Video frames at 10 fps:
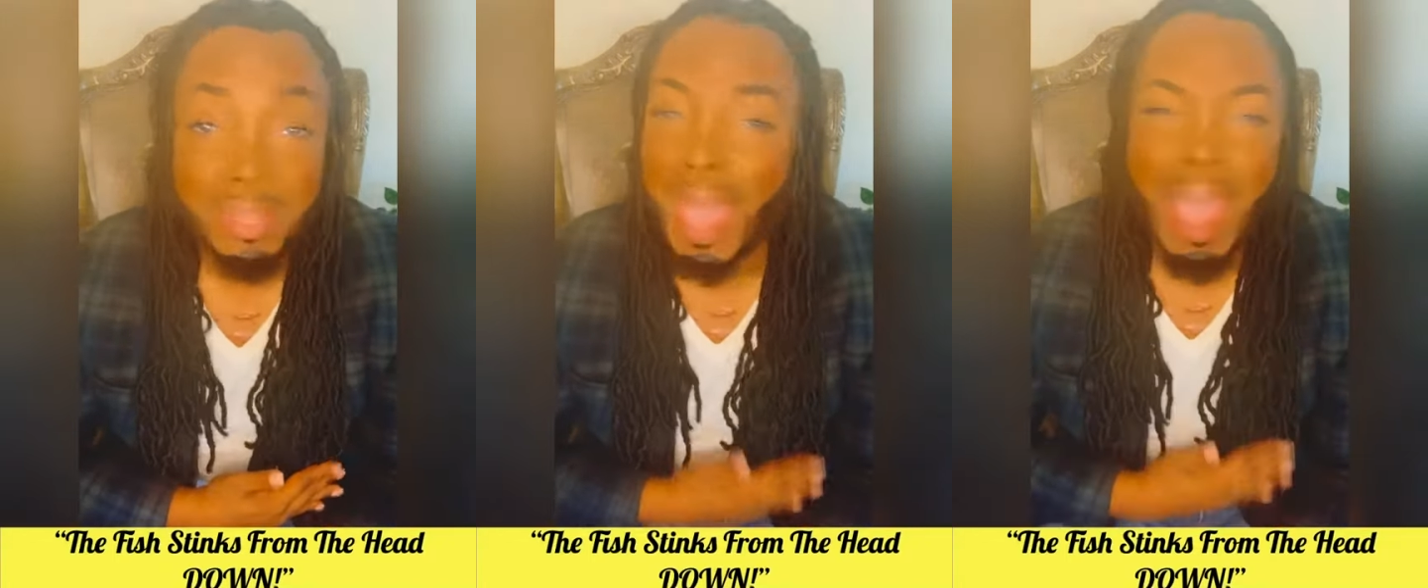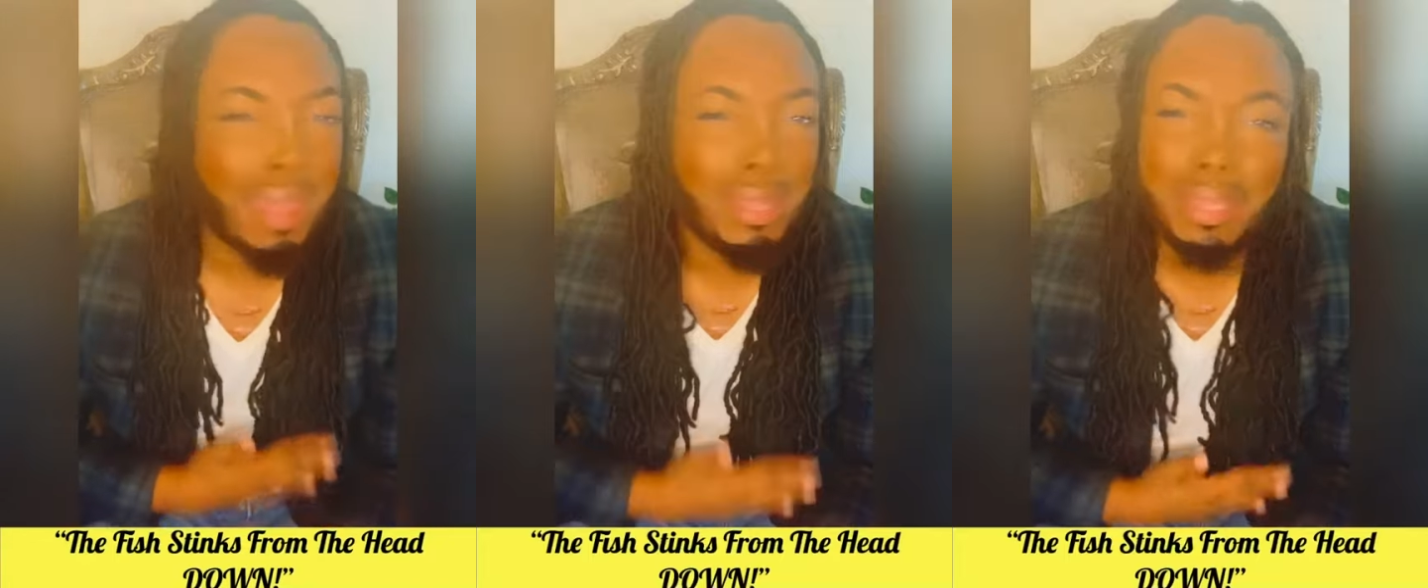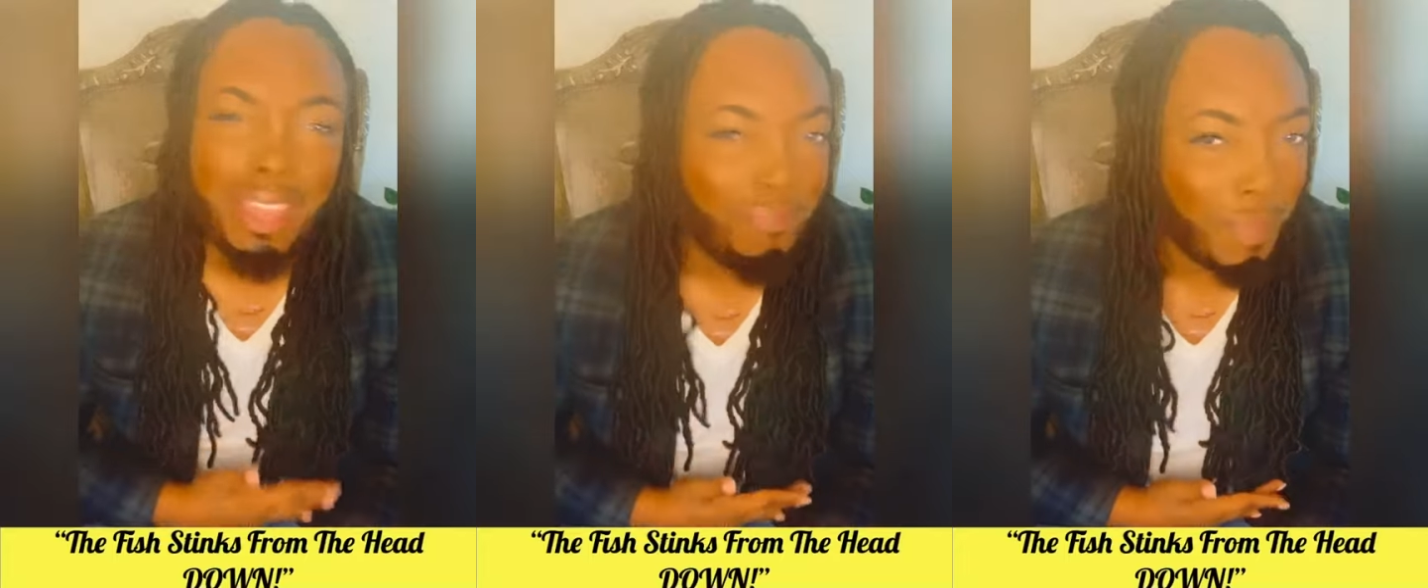that I could
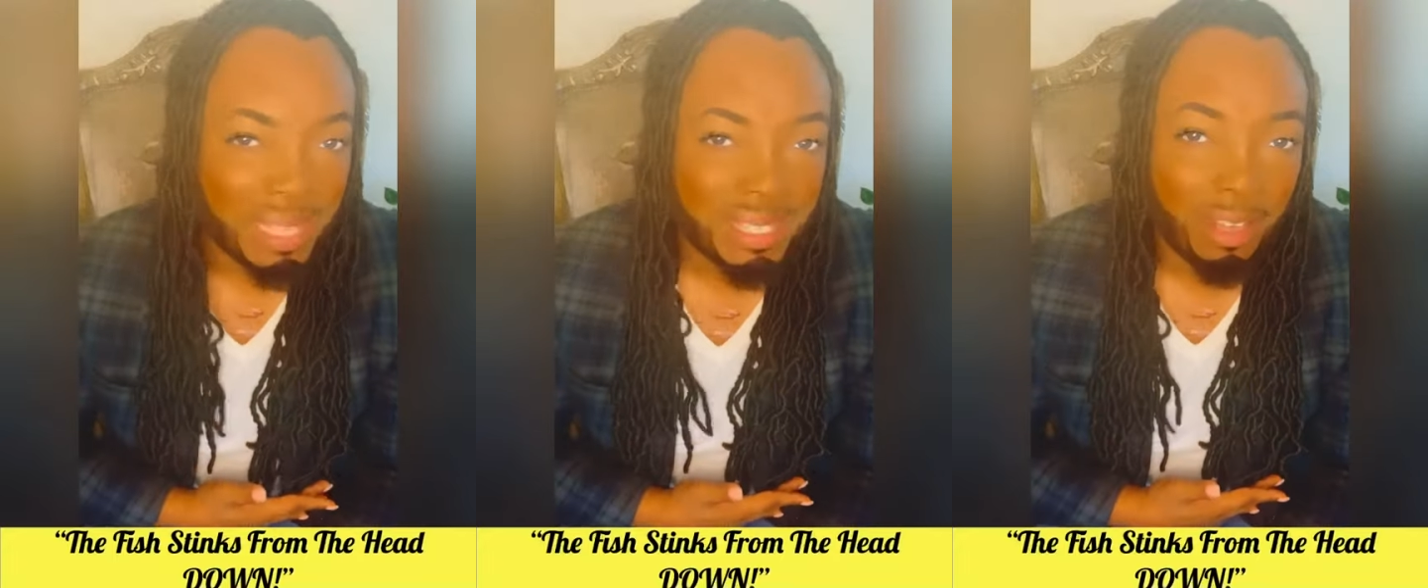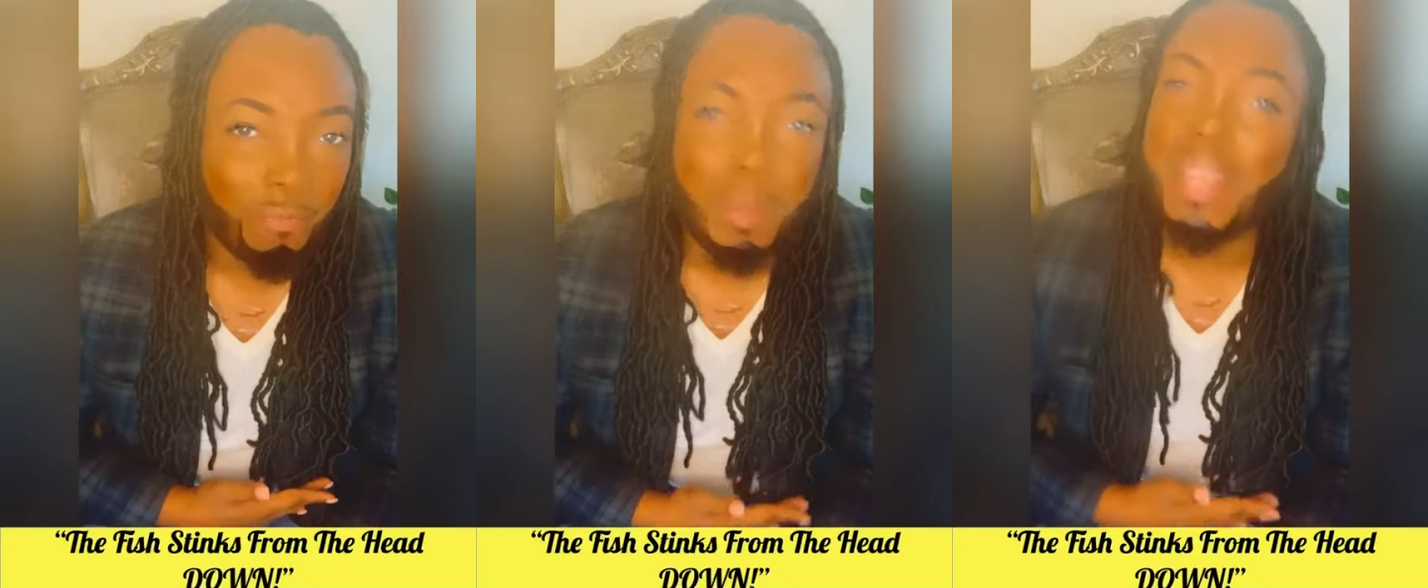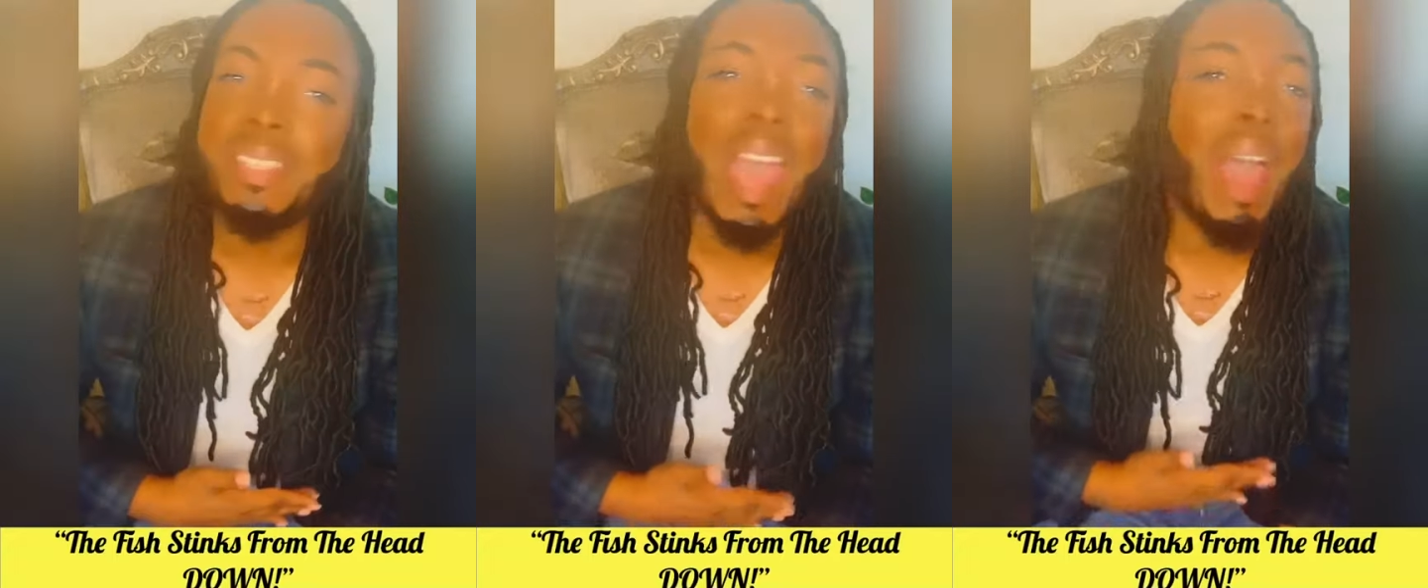love myself,
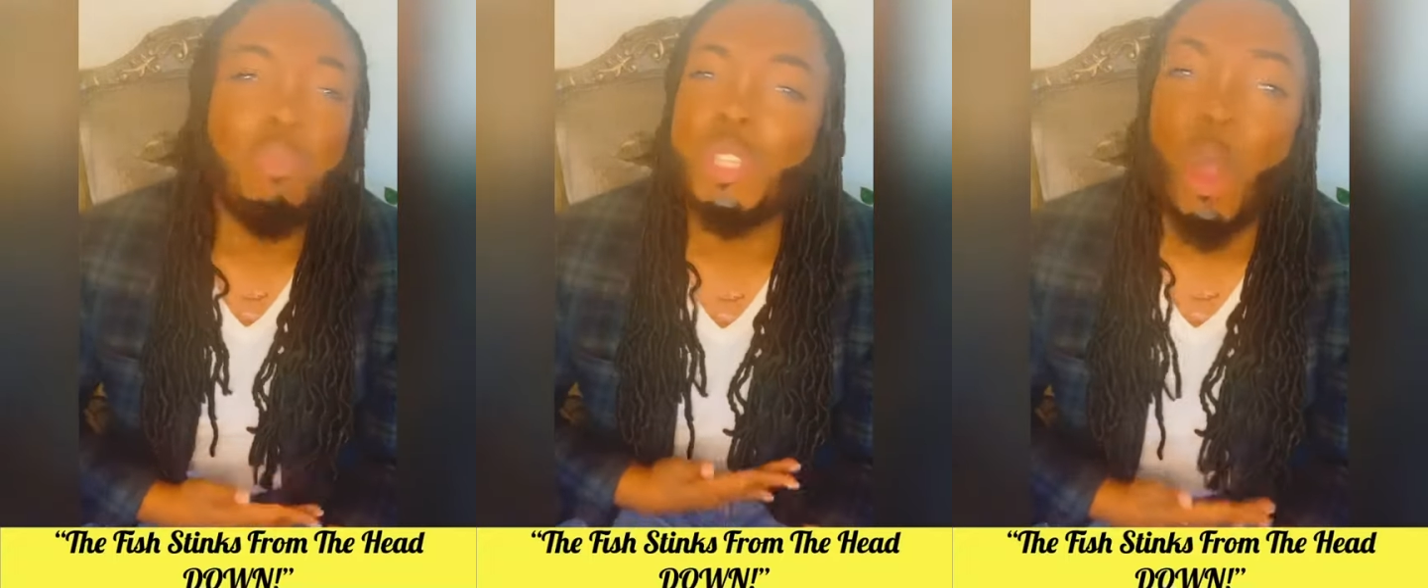because I was